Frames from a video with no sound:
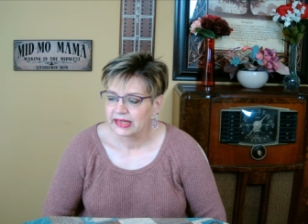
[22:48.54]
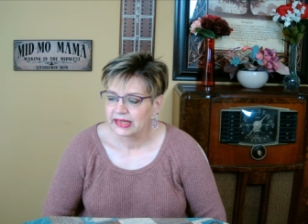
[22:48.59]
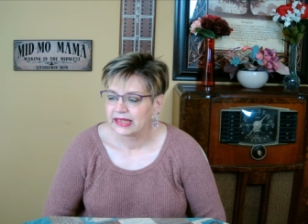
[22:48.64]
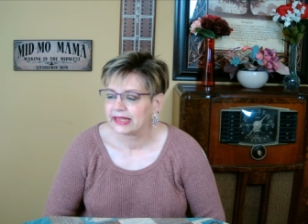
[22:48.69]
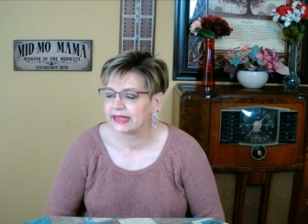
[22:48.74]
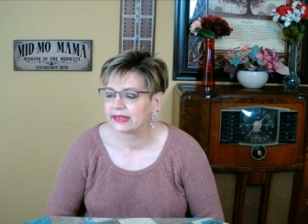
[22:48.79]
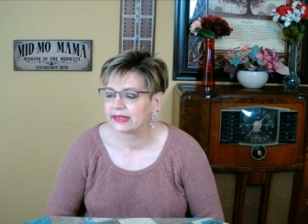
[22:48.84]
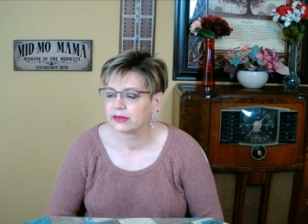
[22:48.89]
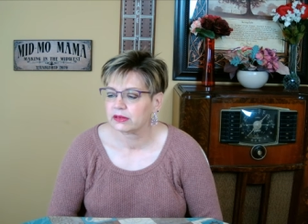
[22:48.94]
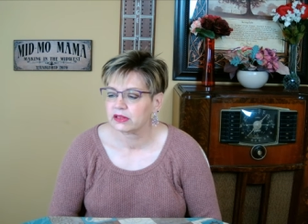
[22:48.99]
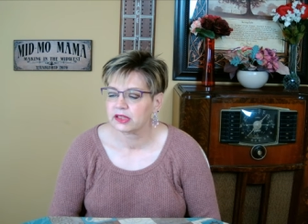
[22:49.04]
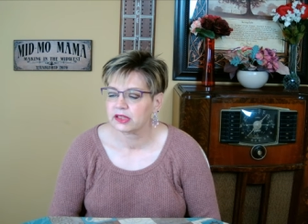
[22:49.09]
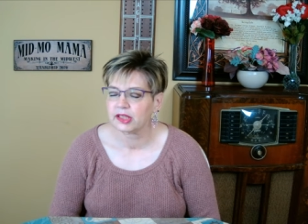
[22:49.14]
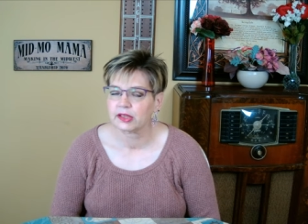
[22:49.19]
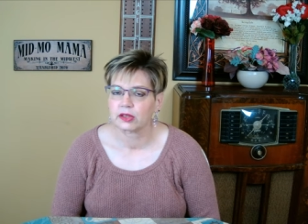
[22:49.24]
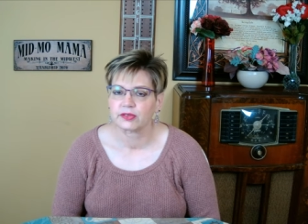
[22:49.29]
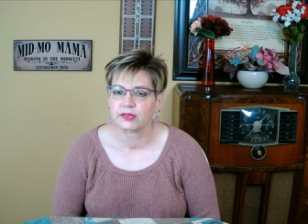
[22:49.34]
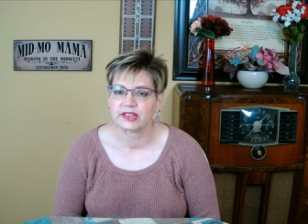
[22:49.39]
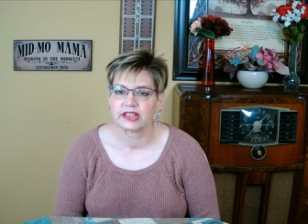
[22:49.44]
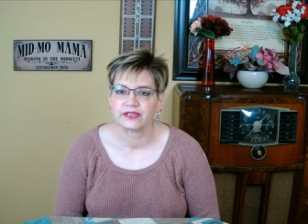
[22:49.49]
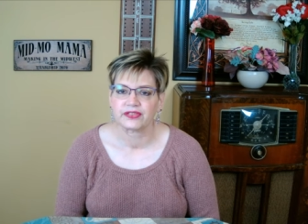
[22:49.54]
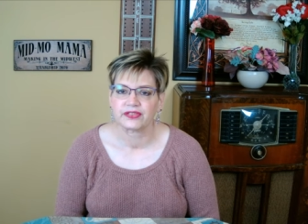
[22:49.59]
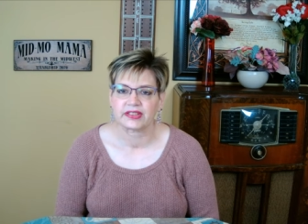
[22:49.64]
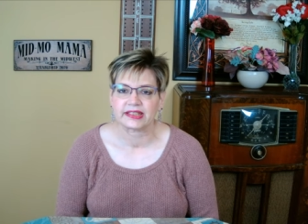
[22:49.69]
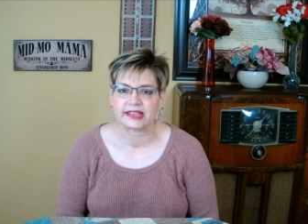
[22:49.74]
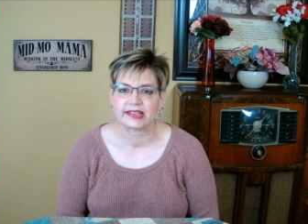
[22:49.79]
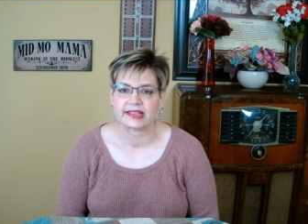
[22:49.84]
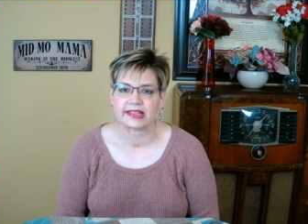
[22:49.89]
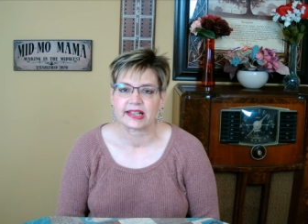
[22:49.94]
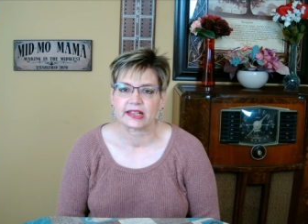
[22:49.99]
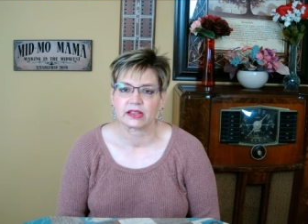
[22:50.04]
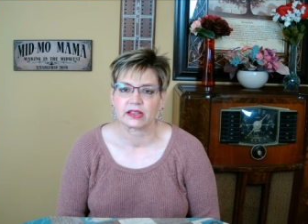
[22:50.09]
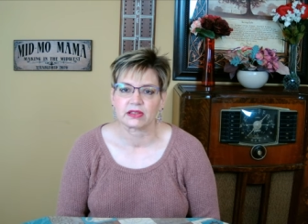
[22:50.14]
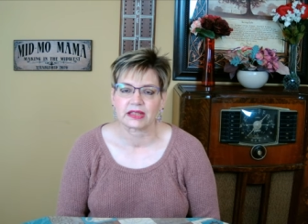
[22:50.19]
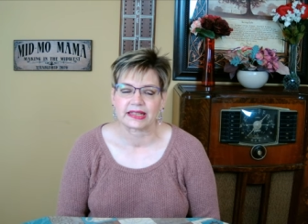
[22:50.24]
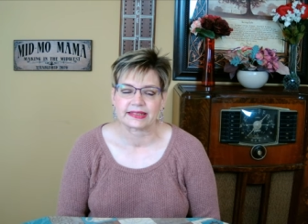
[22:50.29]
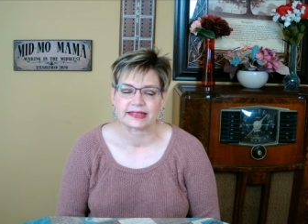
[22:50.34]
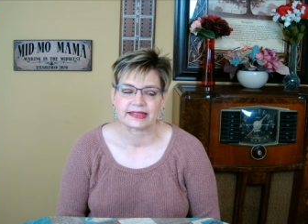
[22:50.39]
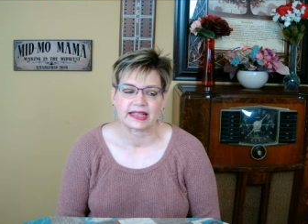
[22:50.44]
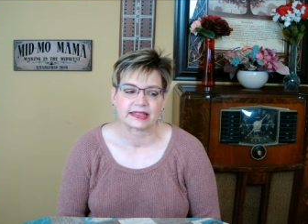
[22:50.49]
And you know, Tiffany and I are
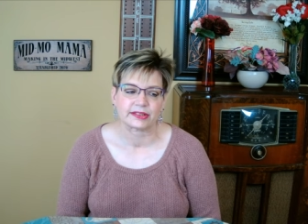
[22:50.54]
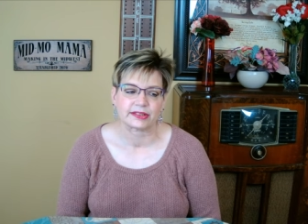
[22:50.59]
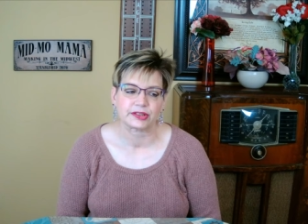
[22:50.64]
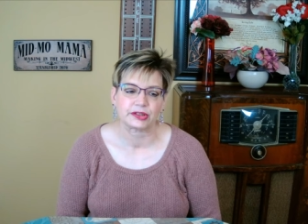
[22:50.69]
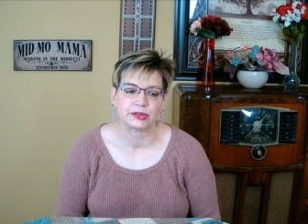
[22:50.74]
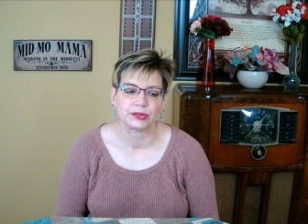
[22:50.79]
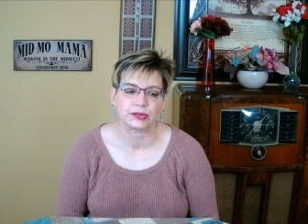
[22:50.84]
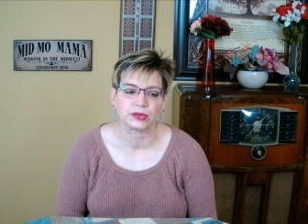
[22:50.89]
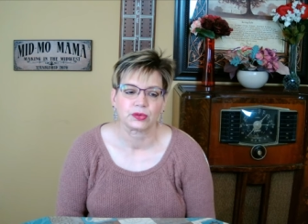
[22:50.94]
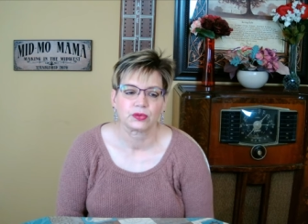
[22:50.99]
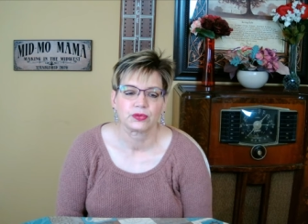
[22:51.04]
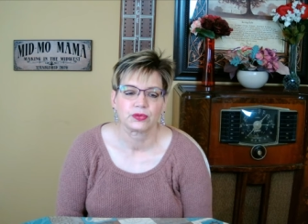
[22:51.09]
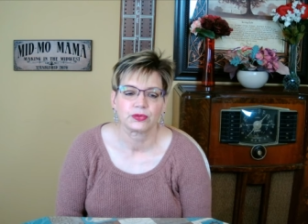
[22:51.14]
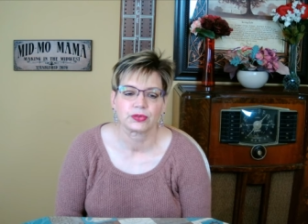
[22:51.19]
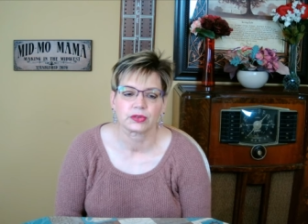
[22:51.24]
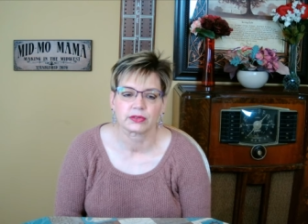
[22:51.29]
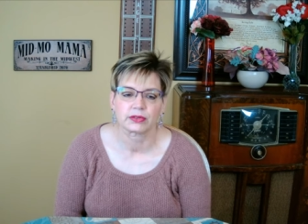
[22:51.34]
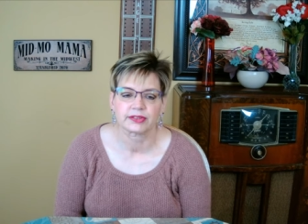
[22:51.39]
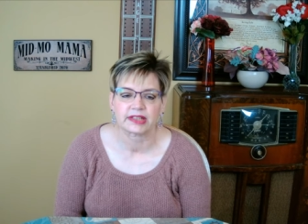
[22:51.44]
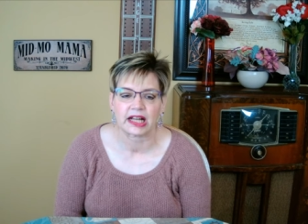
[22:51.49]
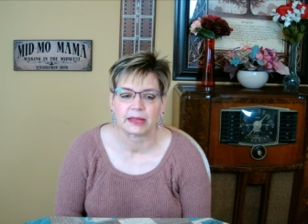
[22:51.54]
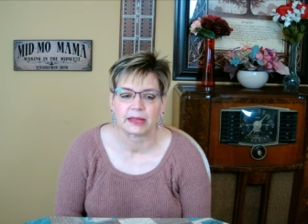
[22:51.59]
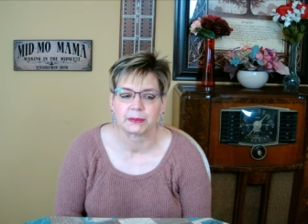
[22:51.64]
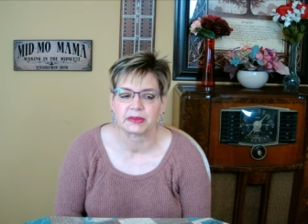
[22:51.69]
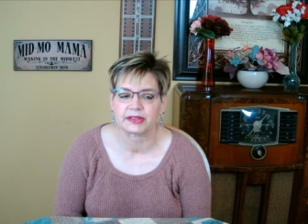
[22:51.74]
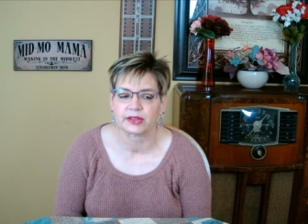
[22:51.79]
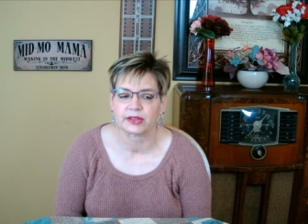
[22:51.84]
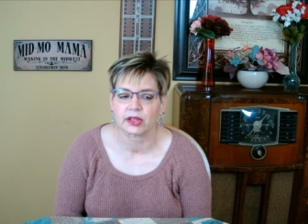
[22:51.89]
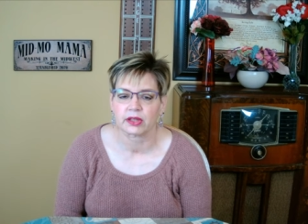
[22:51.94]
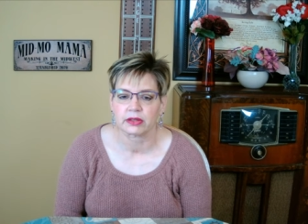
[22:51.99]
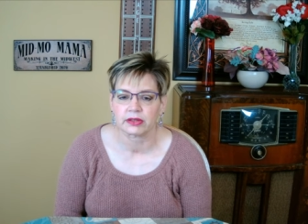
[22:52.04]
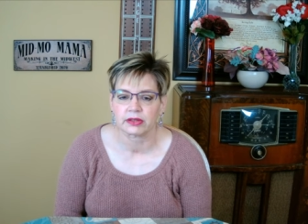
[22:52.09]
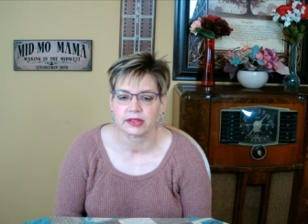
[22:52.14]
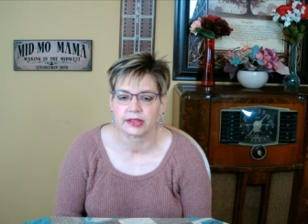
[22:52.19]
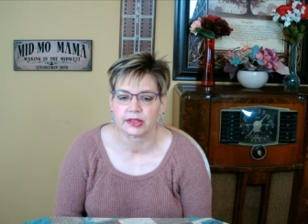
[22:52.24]
like that too for diamond art.